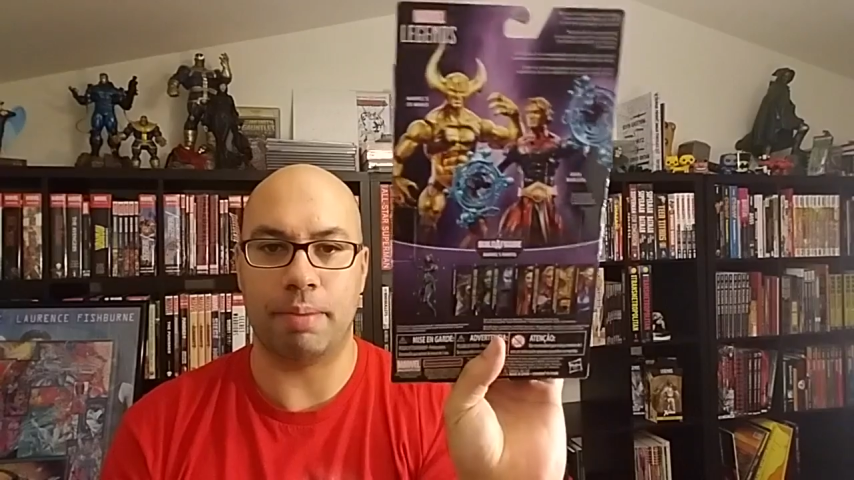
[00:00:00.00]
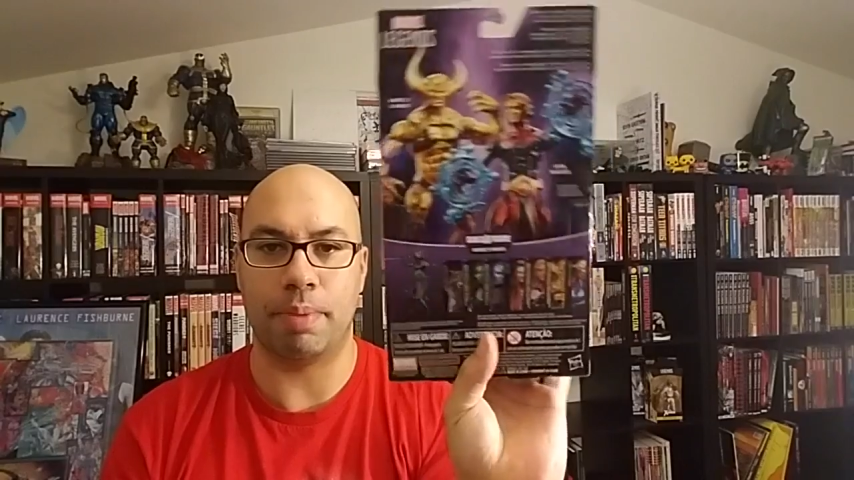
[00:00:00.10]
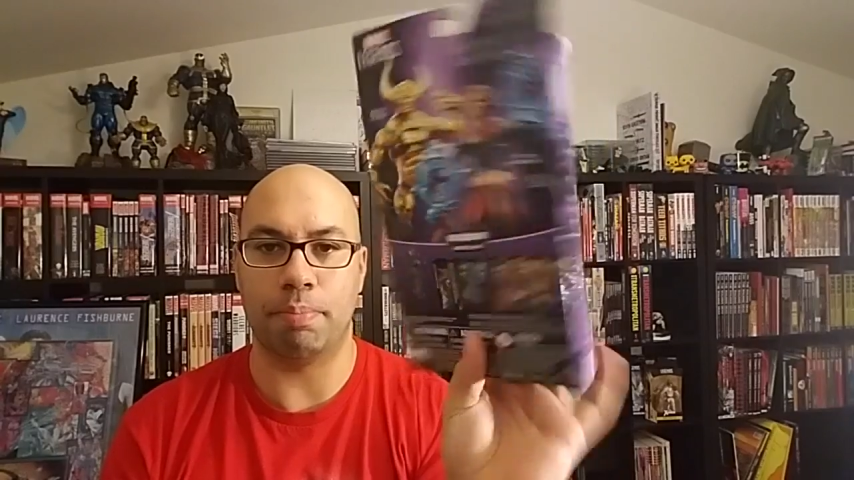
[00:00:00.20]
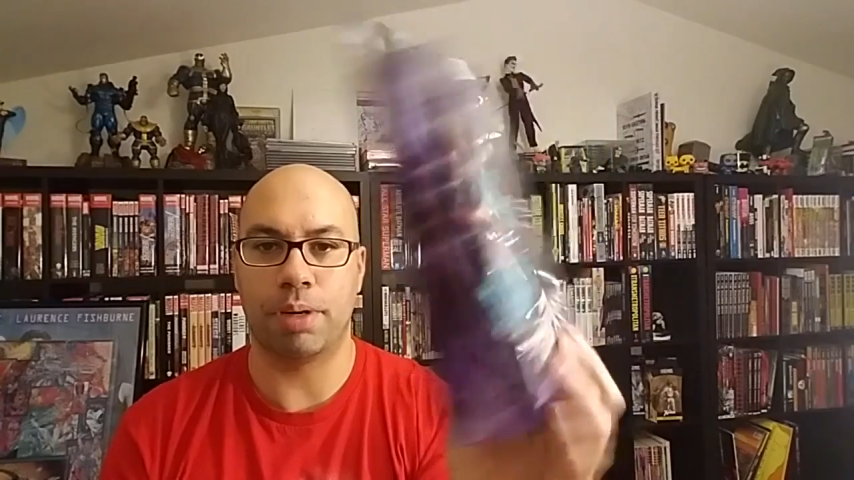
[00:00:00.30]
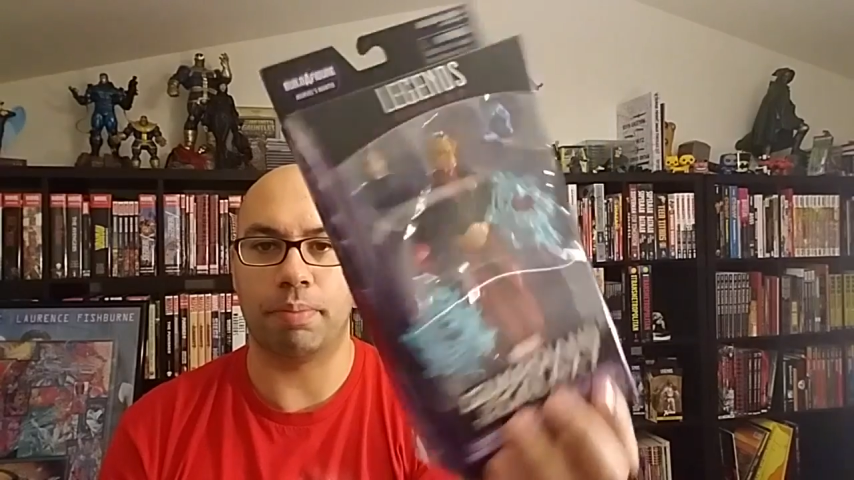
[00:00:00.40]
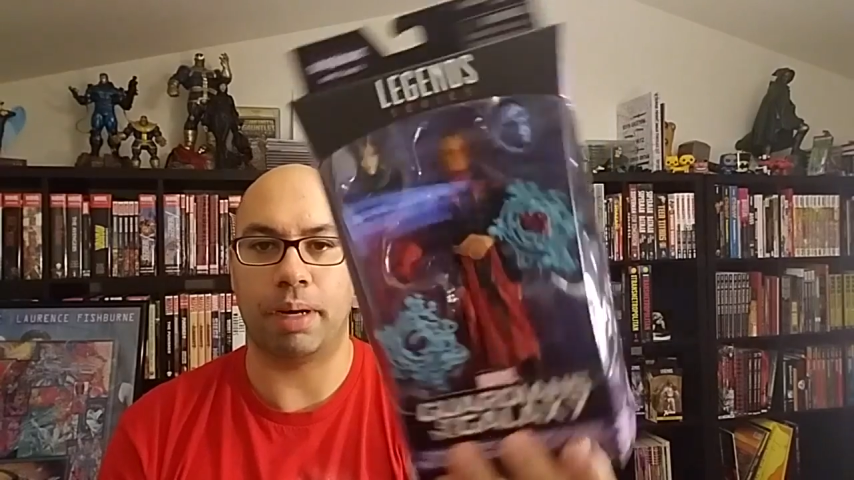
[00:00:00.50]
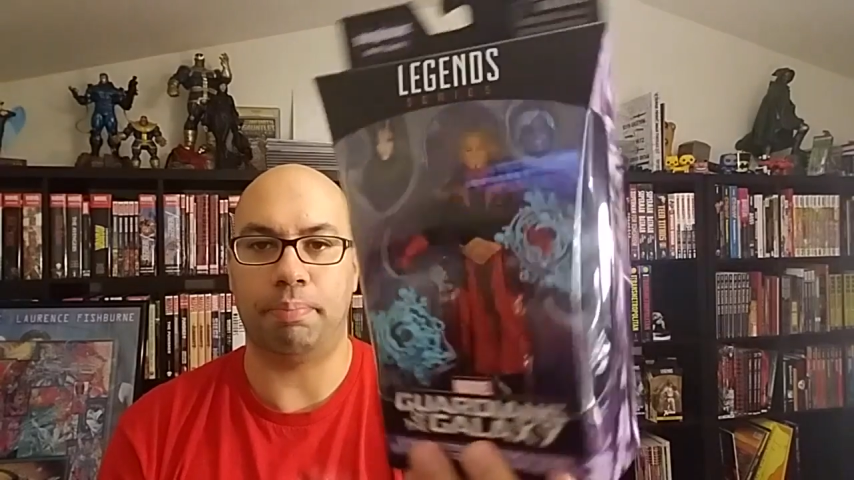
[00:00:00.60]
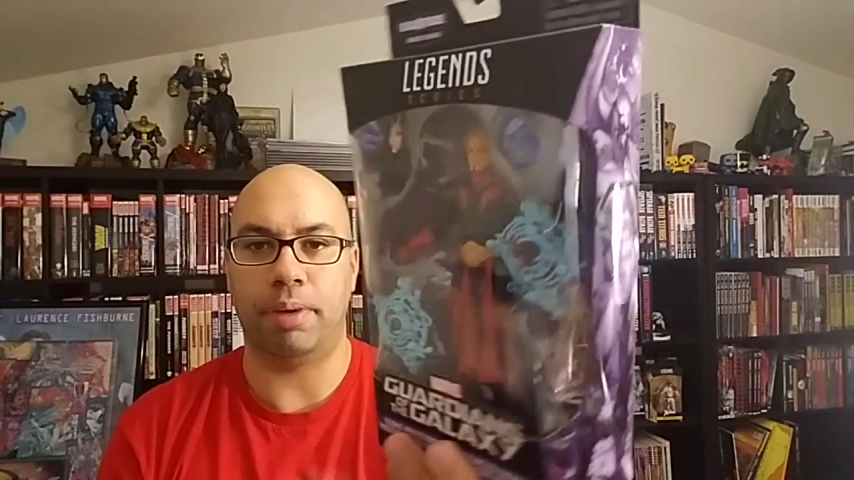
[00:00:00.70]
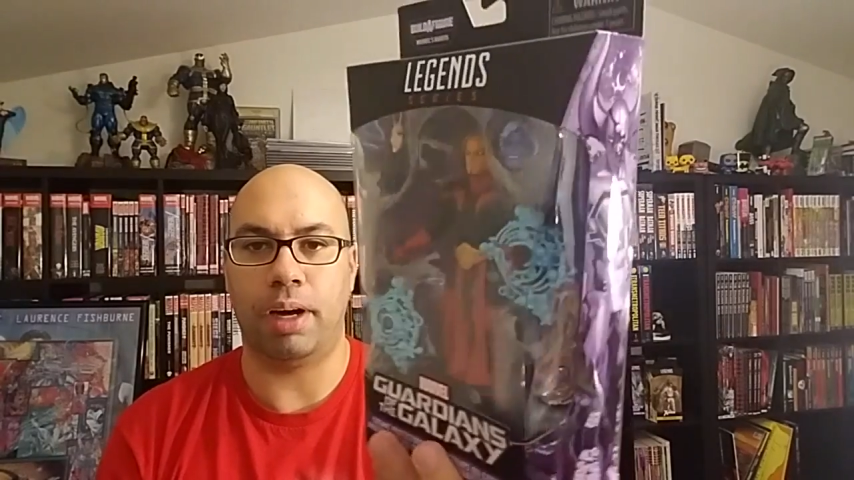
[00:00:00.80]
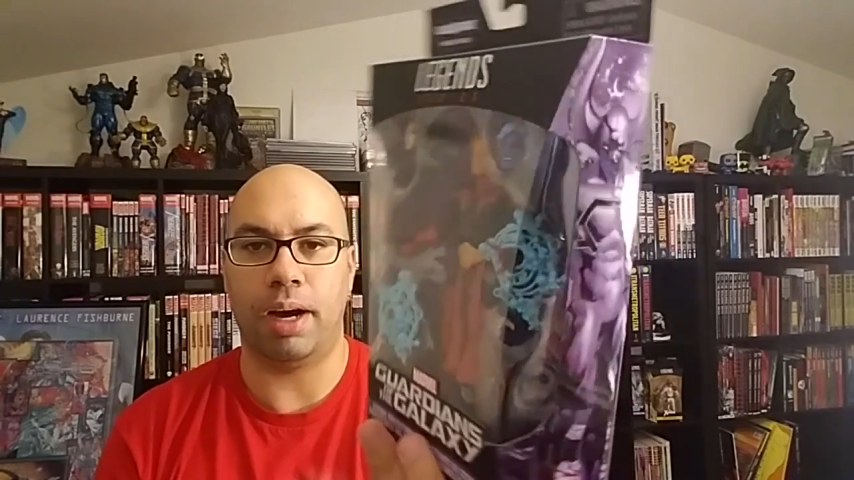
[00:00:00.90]
up and put him
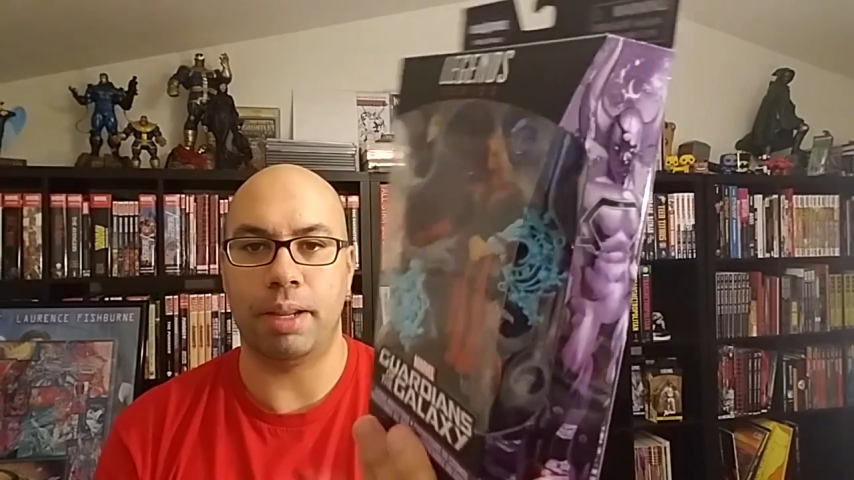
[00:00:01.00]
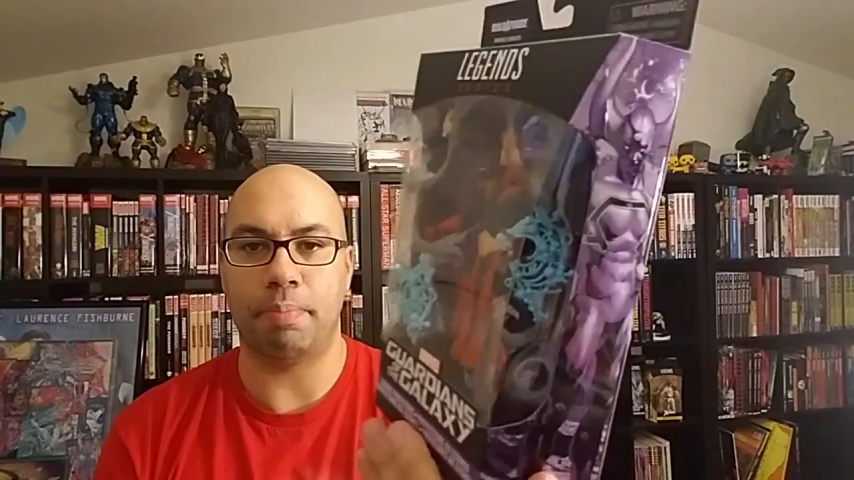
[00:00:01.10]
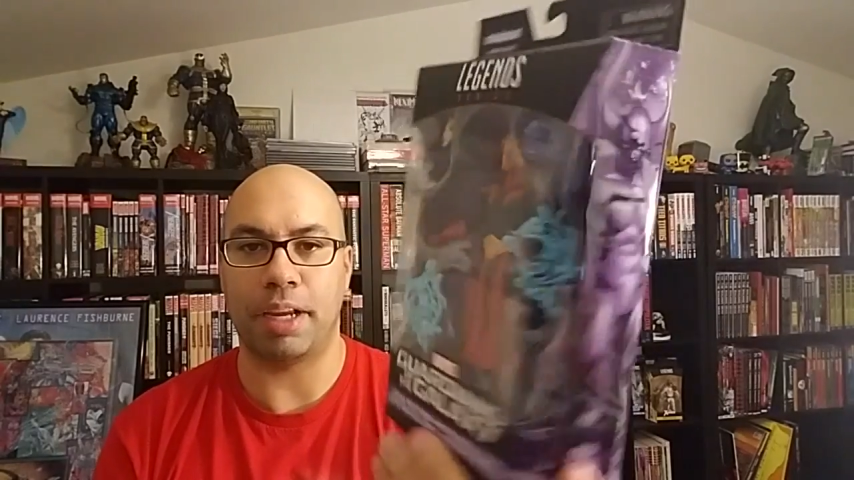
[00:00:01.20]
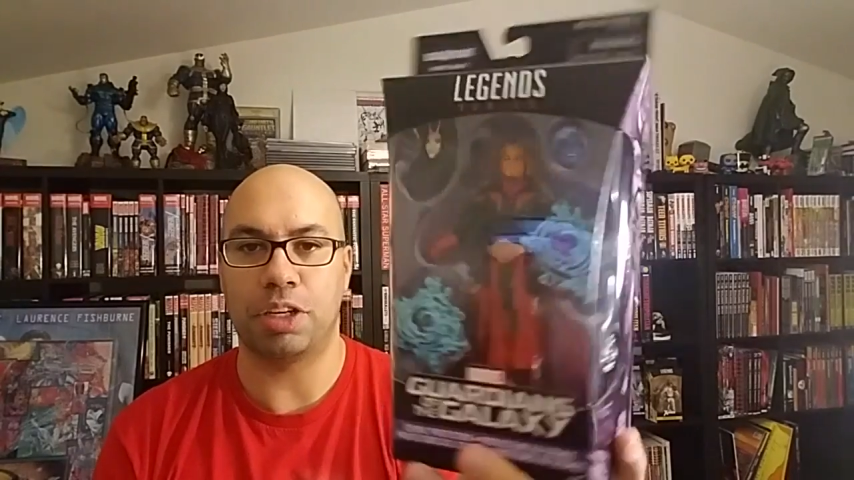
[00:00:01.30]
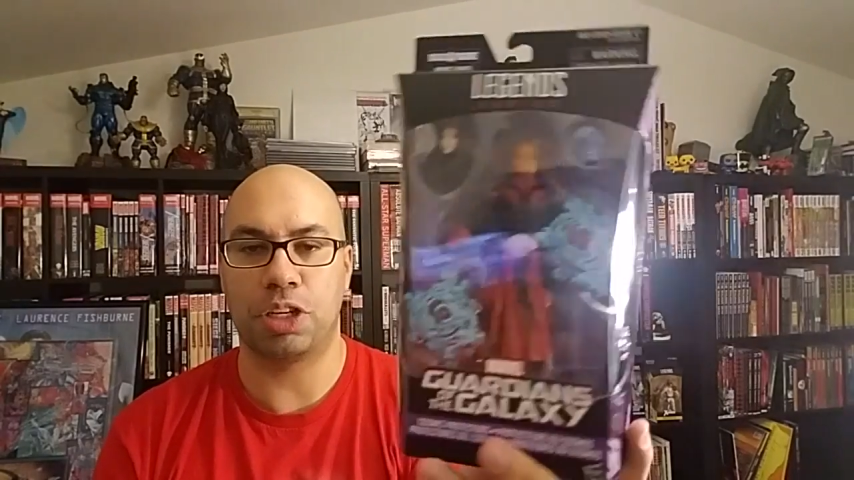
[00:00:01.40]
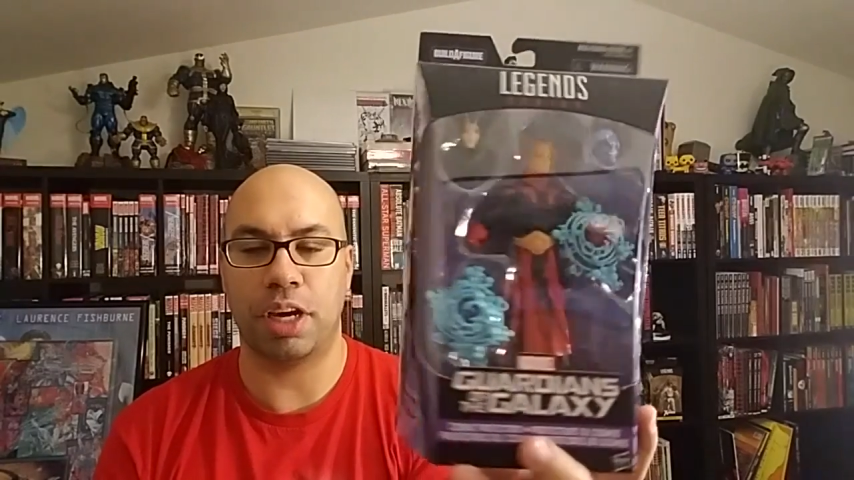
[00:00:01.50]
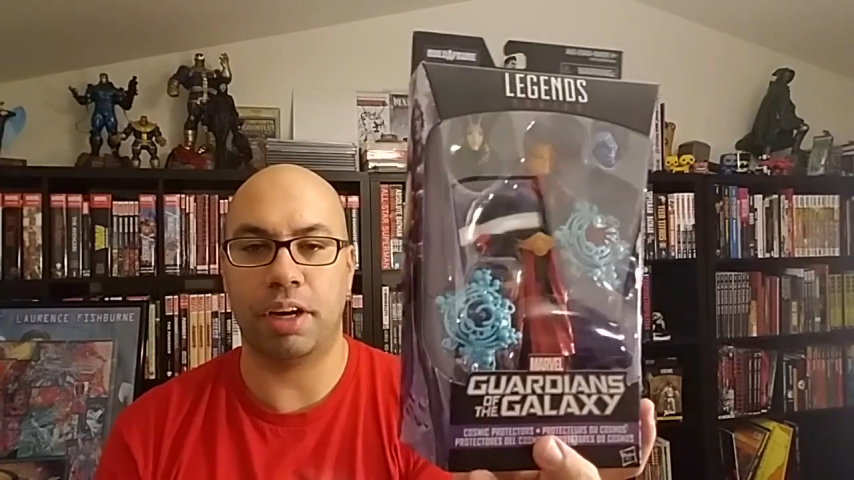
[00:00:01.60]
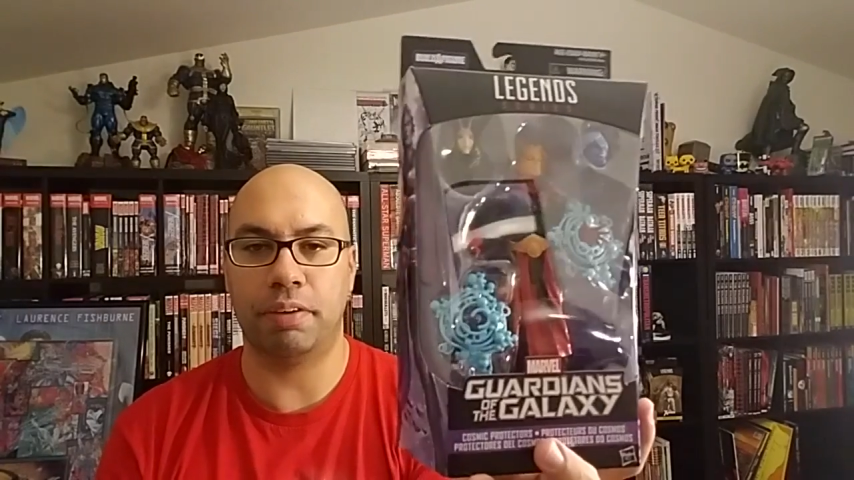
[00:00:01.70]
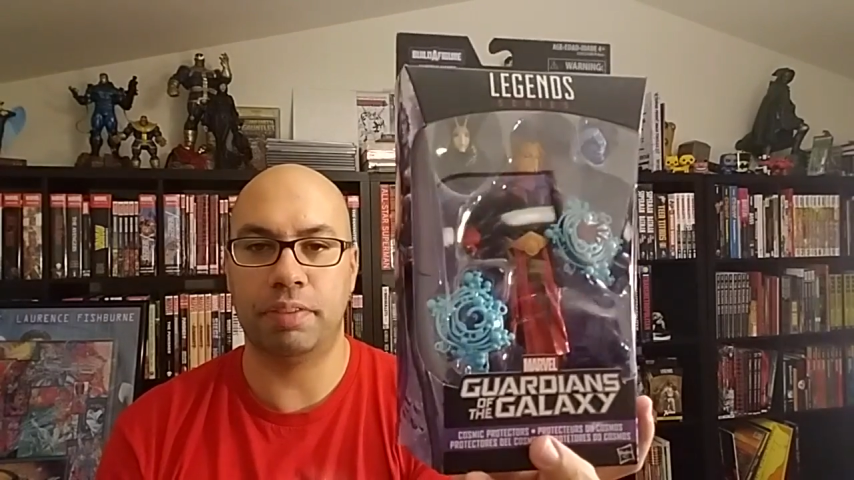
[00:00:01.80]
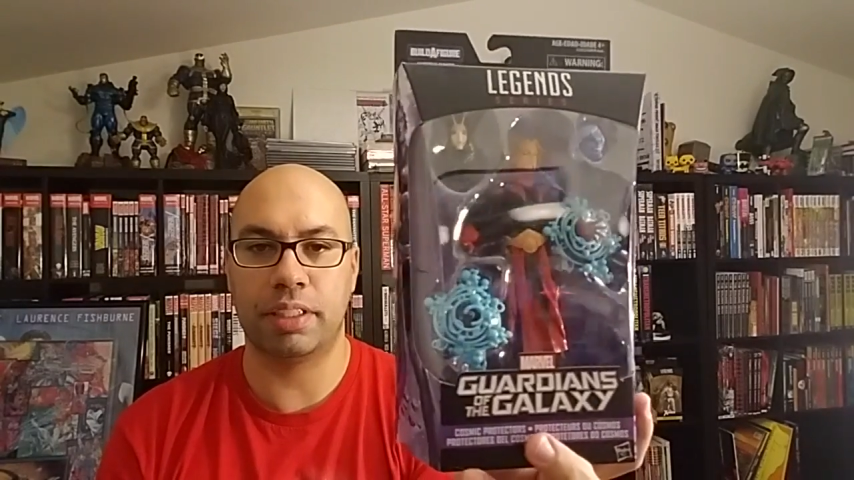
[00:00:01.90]
up on my
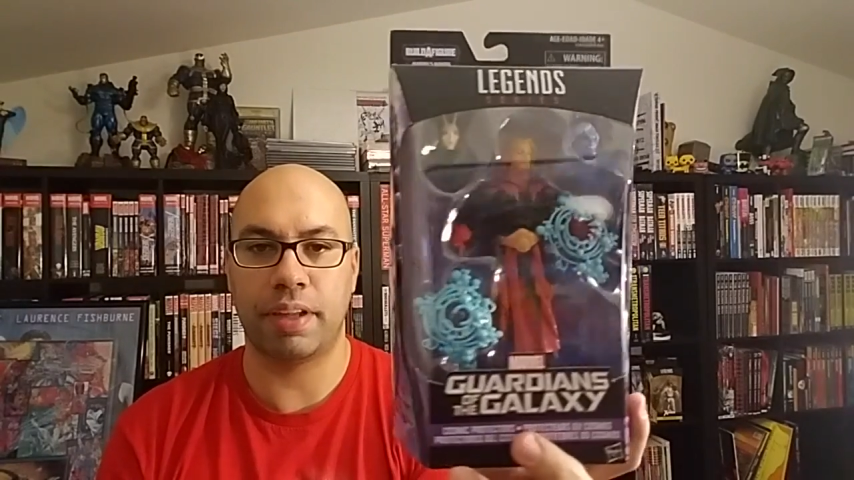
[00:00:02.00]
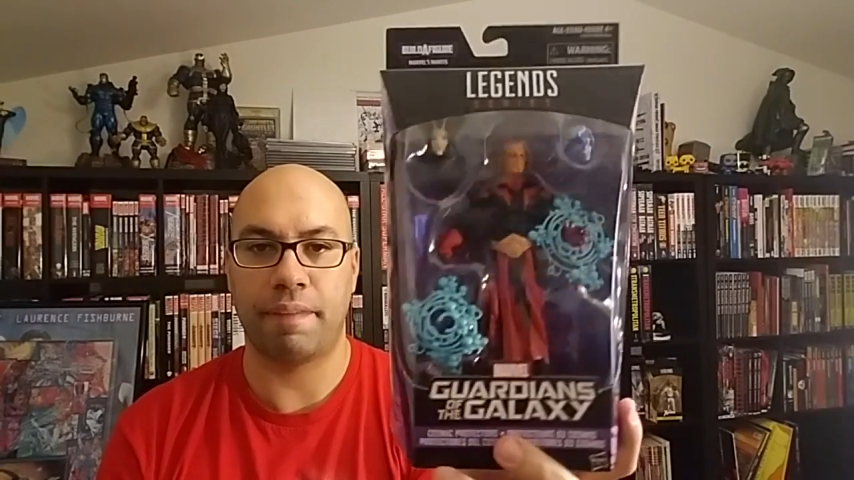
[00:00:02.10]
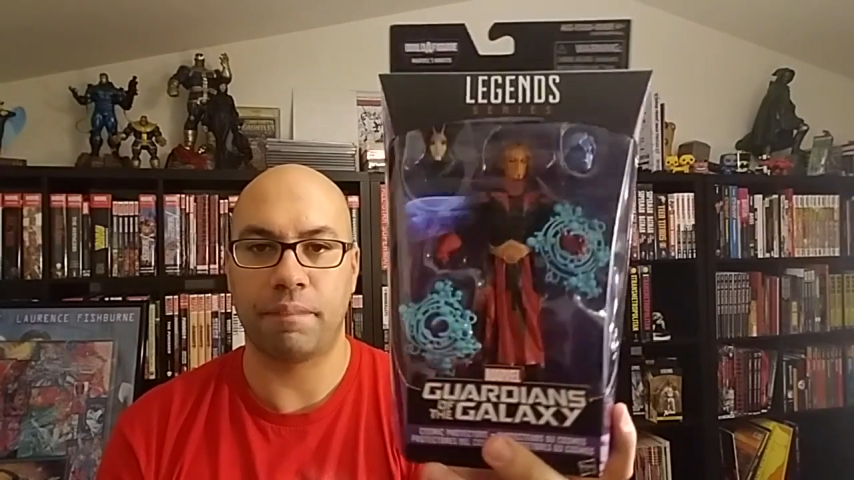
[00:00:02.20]
shelves.